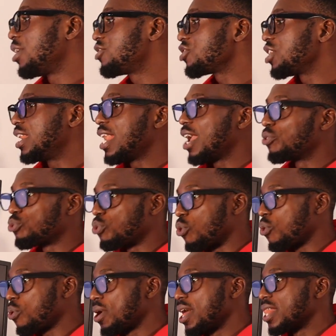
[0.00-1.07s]
arranged in a
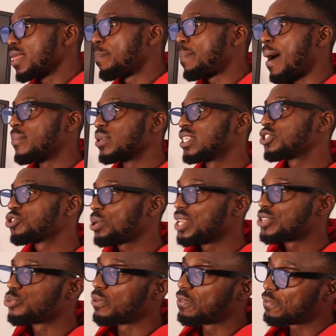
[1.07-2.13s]
row, the
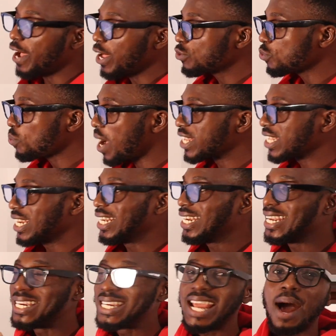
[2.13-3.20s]
permutation is referred to as
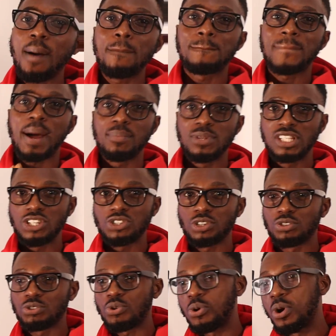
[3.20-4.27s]
linear
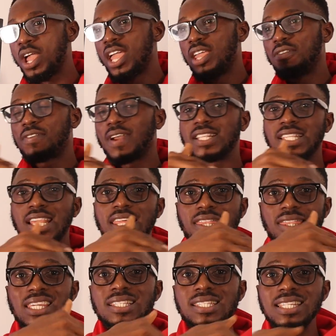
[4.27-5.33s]
permutation. So if you are
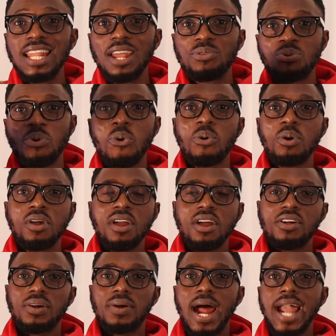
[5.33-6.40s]
saying things in a row,
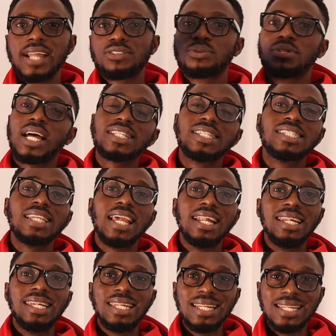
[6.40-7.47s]
right, so that is
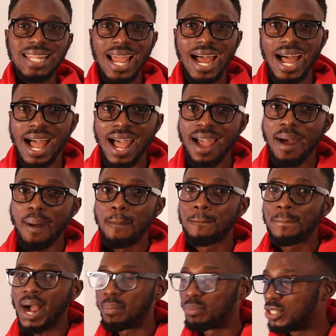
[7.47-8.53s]
a linear
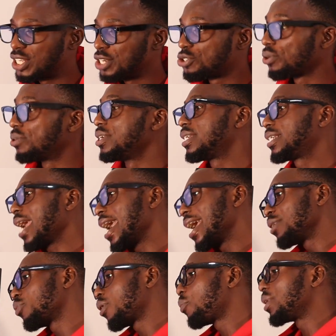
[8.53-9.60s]
permutation.
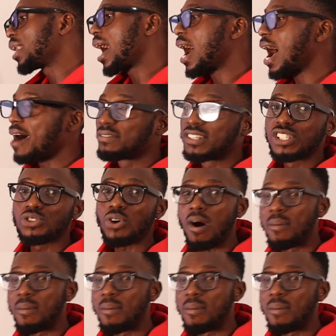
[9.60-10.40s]
Then when we now have these